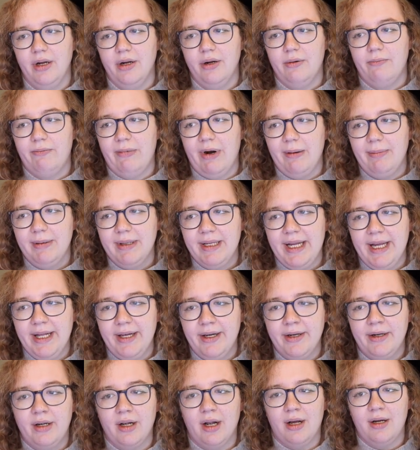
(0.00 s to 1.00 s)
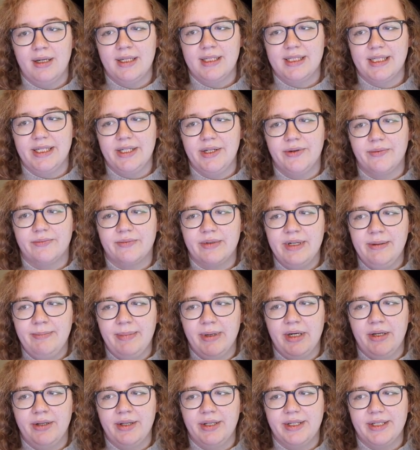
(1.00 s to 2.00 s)
Replicated logs let you
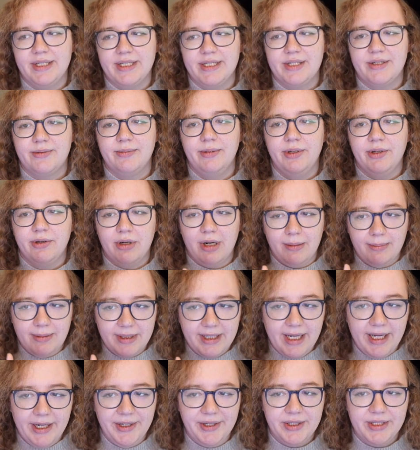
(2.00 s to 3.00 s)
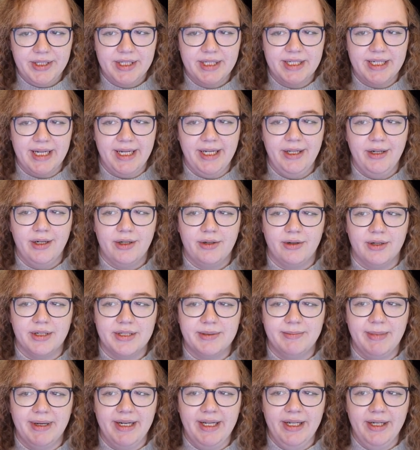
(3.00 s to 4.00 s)
rebuild and distribute your application state across
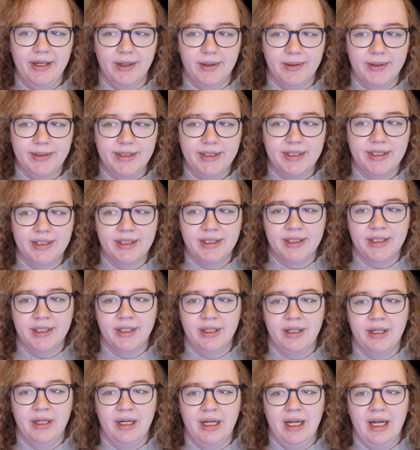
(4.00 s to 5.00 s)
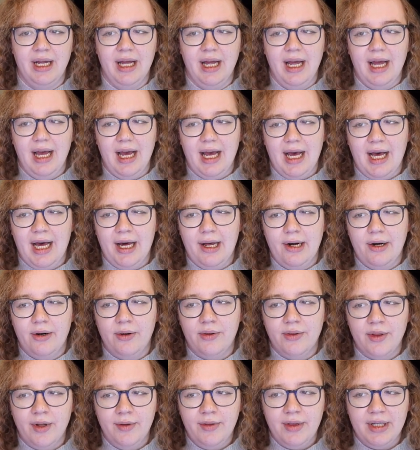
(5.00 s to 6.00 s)
many nodes, and
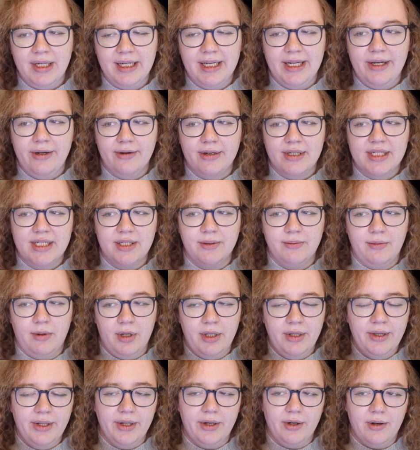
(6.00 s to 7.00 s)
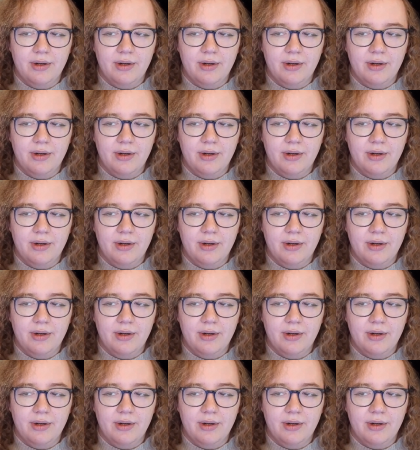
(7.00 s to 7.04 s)
although the leader is the one that